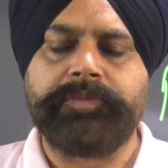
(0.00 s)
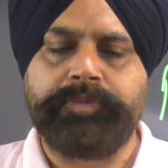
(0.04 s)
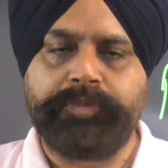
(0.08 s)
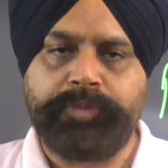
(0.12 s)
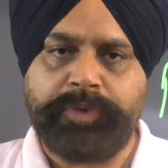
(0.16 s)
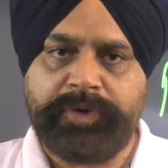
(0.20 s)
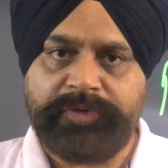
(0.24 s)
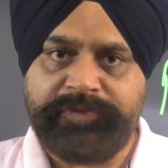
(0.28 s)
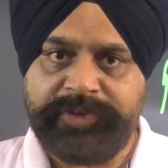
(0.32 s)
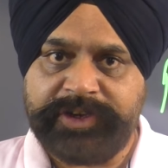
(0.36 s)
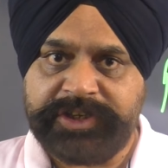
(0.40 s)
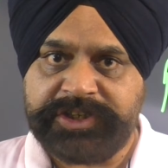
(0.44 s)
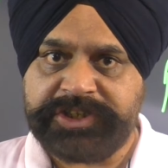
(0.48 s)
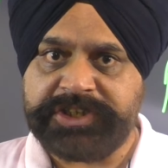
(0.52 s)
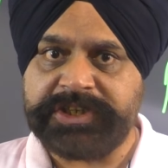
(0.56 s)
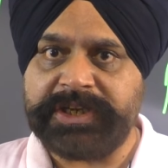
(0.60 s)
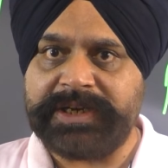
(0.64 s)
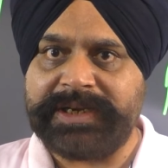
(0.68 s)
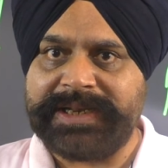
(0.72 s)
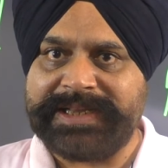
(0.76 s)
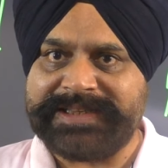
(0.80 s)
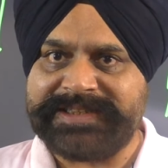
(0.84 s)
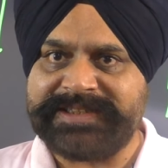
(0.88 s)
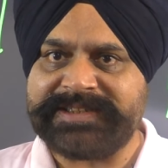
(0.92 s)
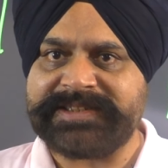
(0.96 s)
provincial
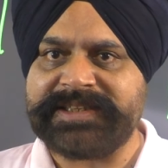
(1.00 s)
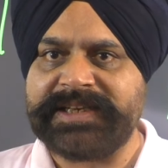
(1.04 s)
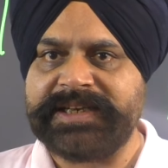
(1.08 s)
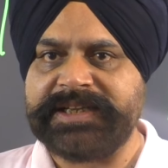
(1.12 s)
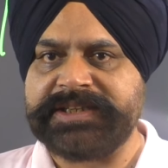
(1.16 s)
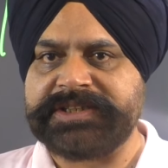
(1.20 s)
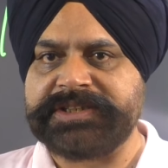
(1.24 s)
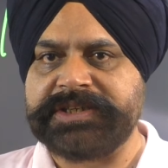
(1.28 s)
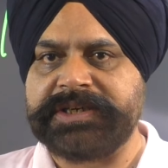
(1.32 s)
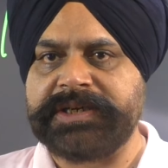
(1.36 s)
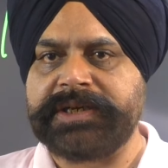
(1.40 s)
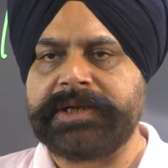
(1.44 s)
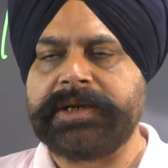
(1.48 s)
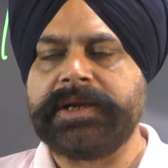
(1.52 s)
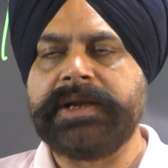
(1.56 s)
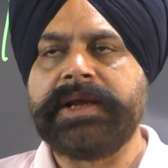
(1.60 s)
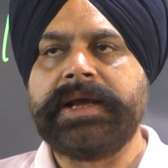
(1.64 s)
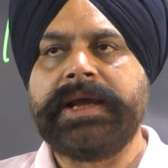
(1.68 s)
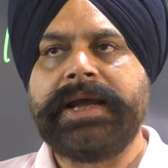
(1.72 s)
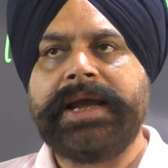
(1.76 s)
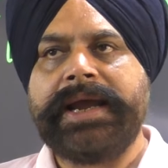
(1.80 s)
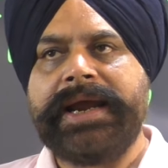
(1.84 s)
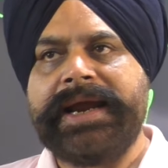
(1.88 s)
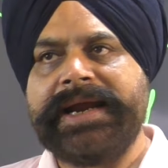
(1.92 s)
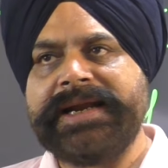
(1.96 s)
legislature
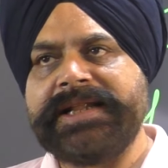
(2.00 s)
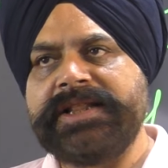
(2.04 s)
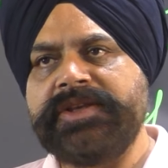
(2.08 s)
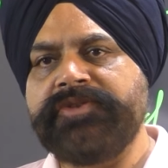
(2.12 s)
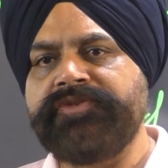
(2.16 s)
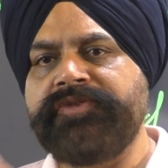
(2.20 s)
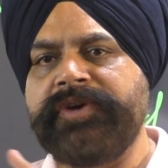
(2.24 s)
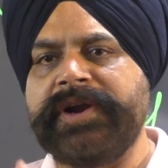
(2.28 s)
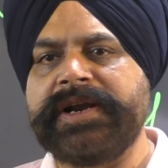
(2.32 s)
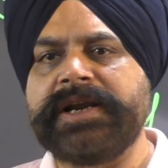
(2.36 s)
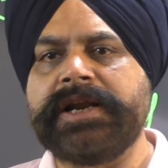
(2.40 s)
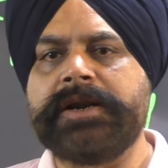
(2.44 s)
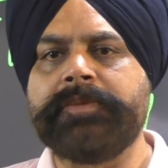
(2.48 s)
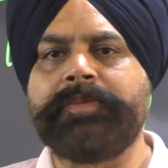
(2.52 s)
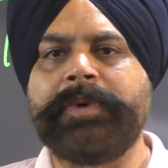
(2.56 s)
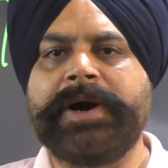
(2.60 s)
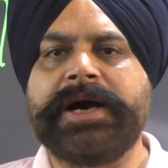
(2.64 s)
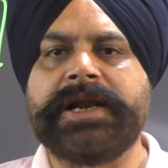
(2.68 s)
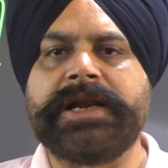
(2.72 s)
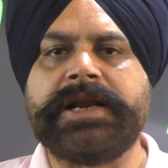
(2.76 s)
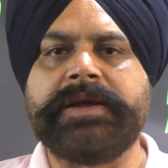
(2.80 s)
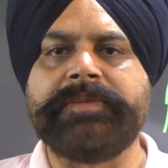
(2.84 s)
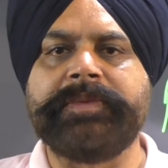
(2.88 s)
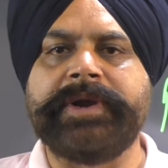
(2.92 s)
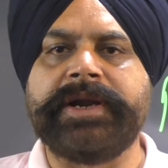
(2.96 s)
and the federal
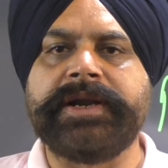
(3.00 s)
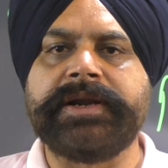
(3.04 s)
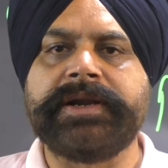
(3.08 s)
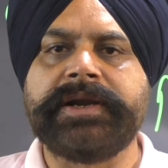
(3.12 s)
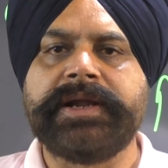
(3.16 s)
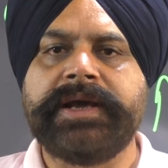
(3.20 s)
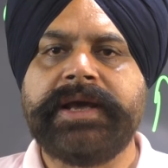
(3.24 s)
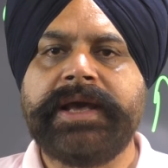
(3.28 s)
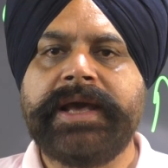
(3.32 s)
parliament